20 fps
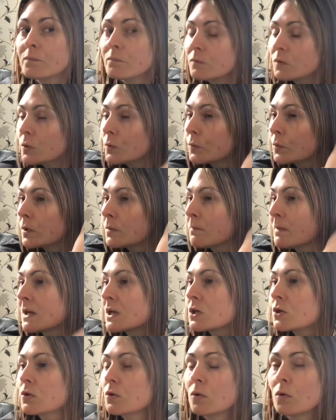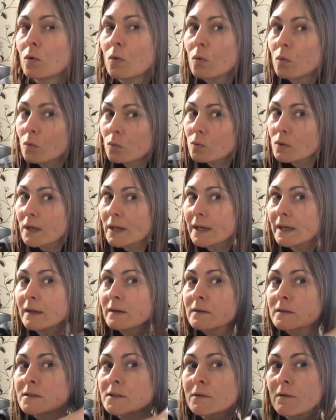you want to make sure all the
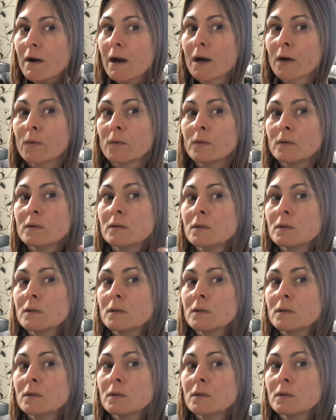kinks are out.